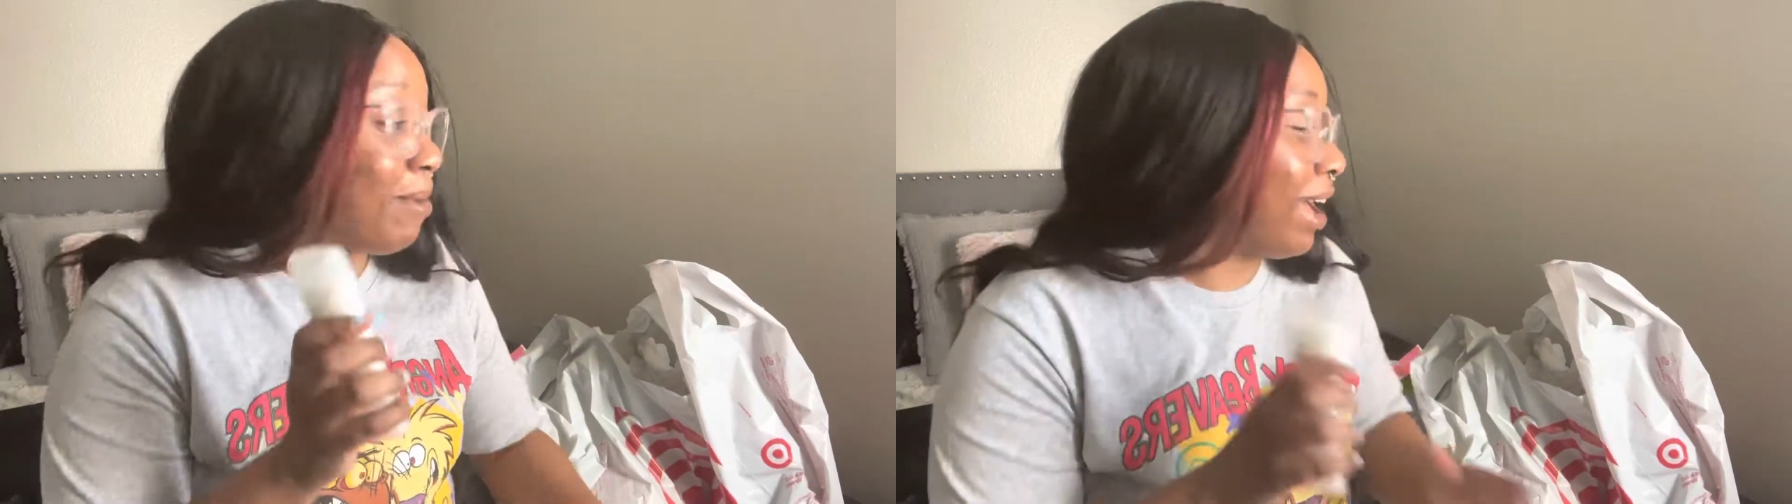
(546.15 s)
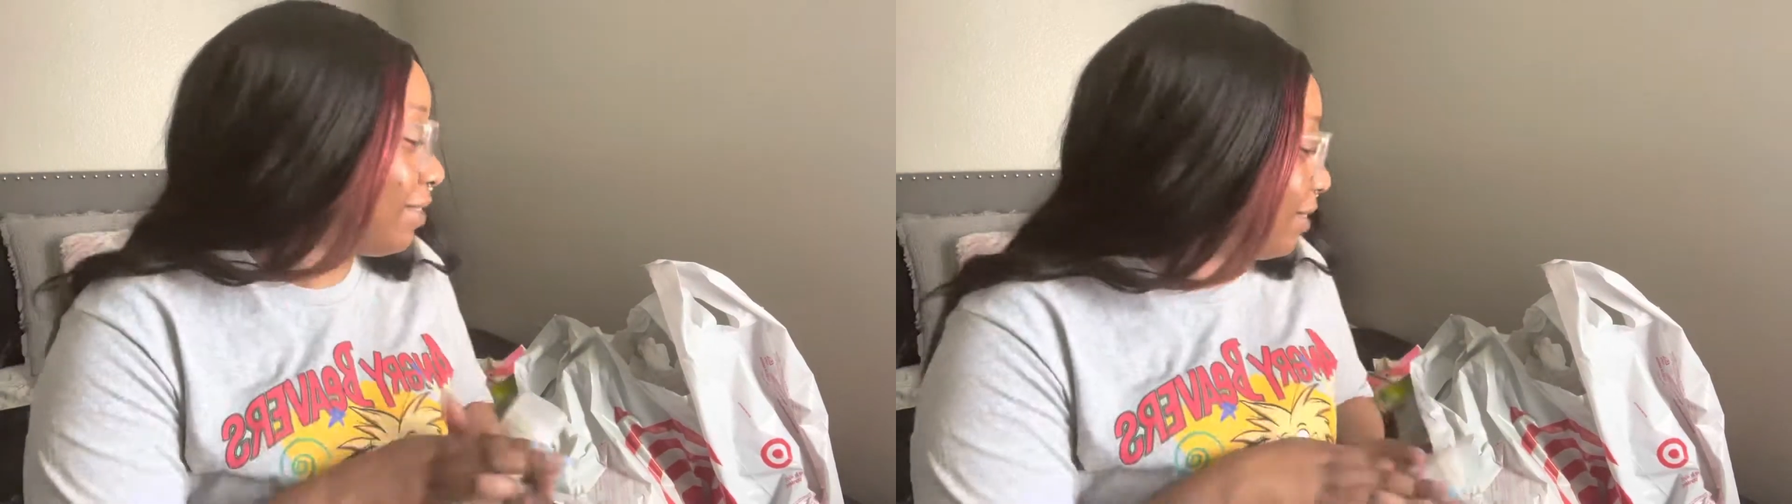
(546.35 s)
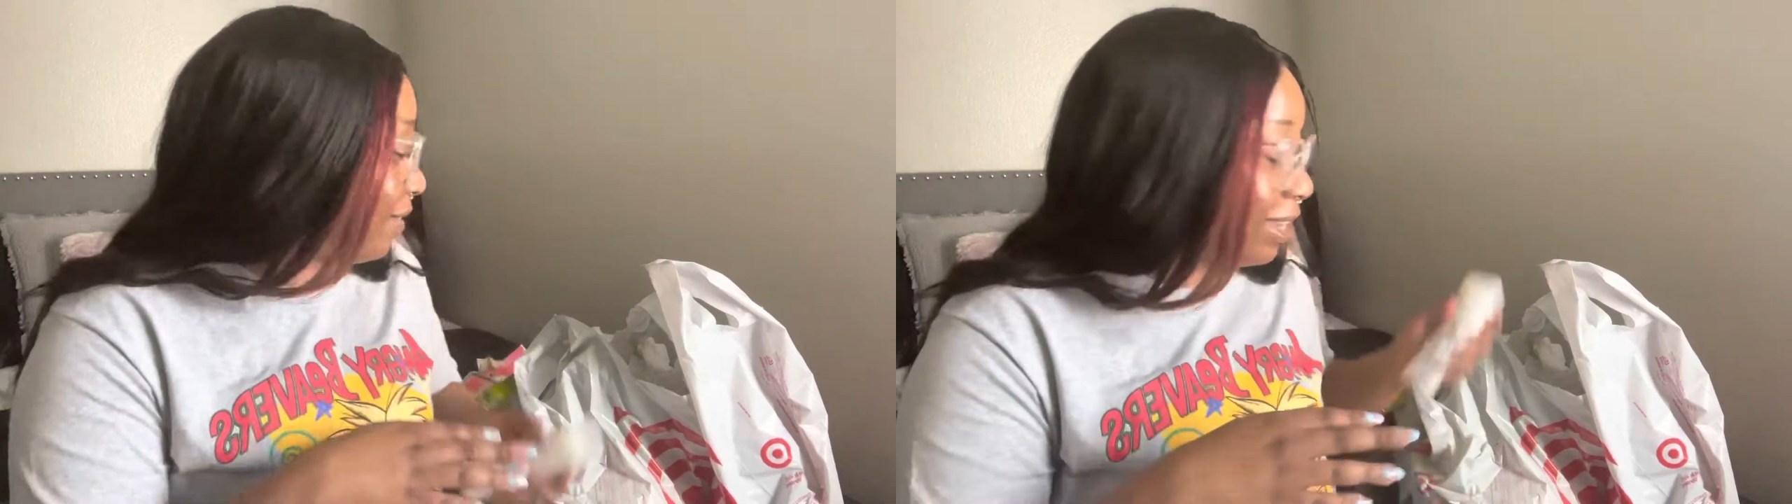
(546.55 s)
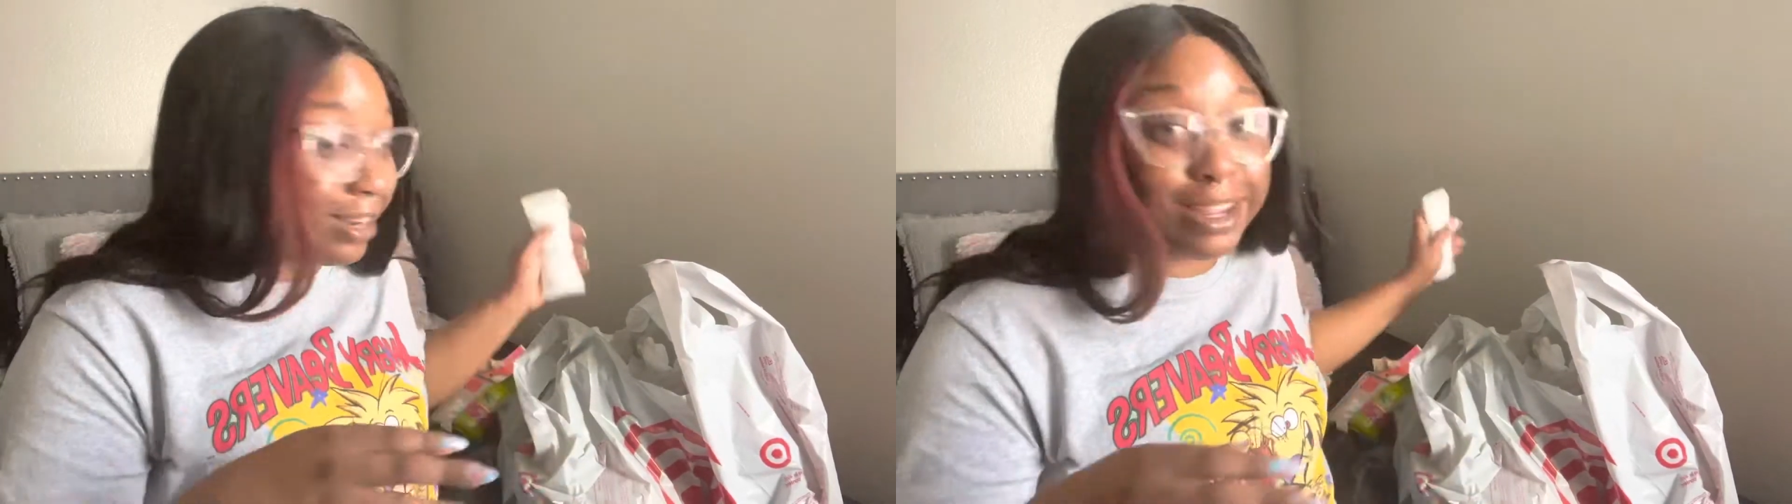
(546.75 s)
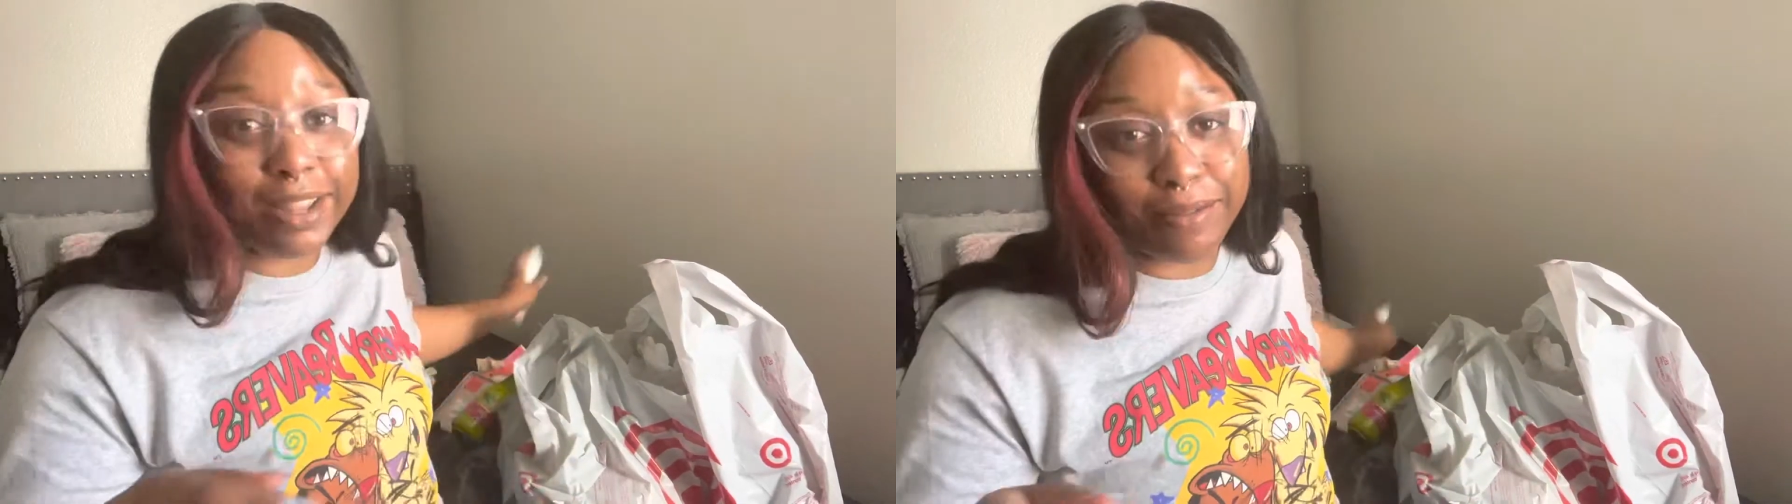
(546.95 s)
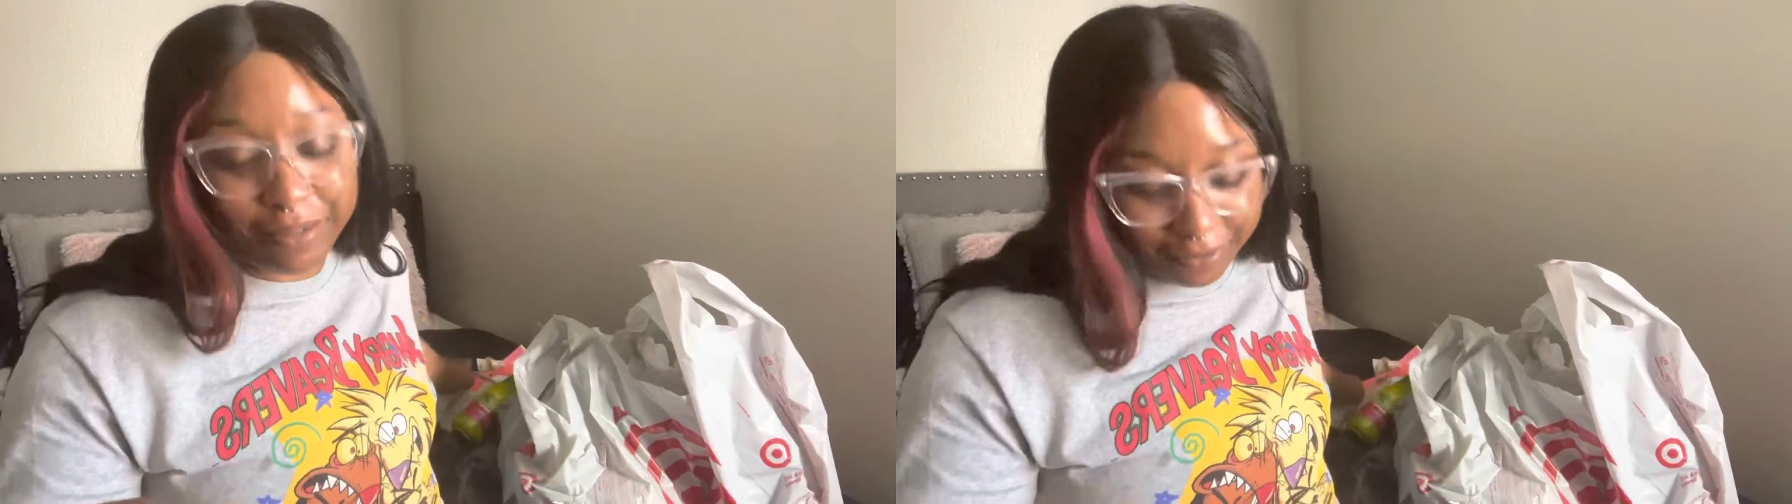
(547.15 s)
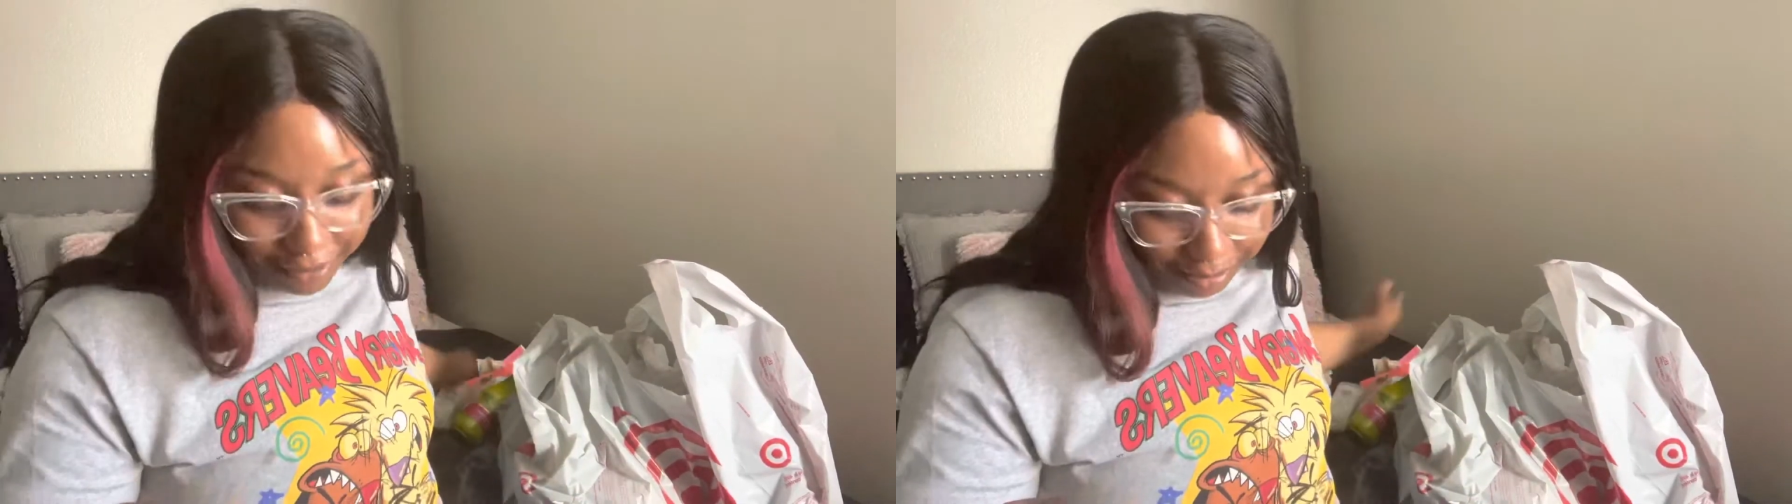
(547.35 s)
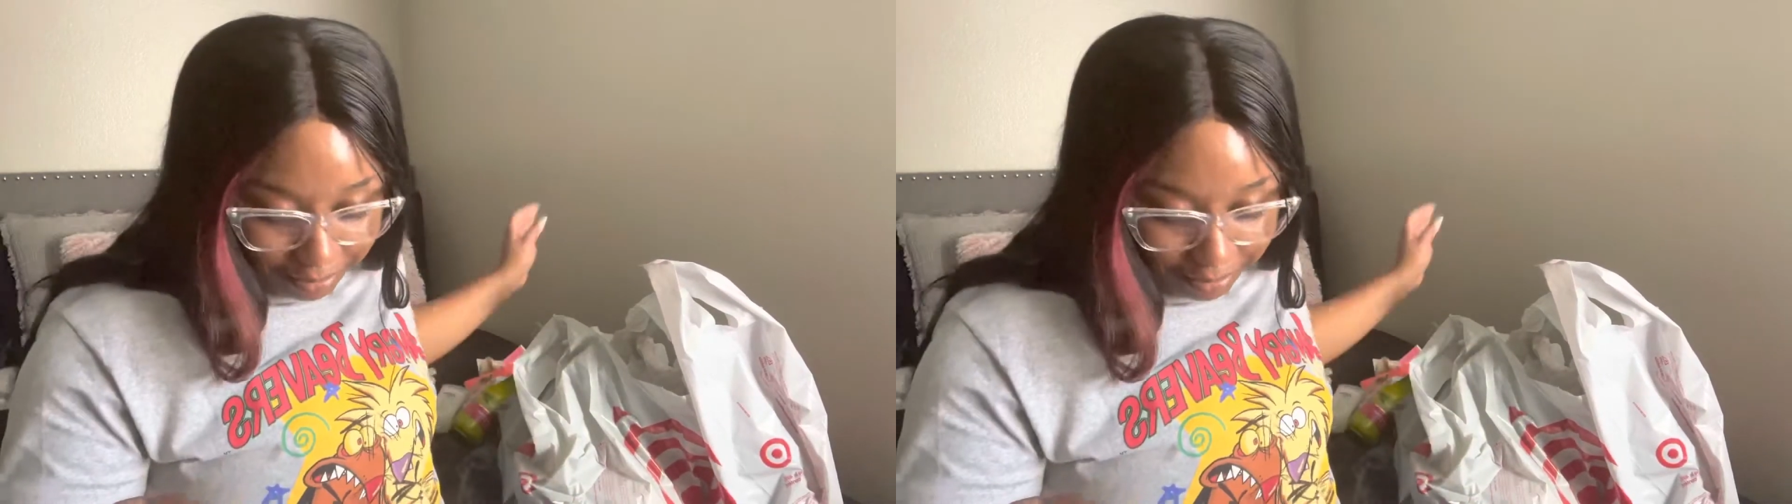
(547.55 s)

have to go get another one from,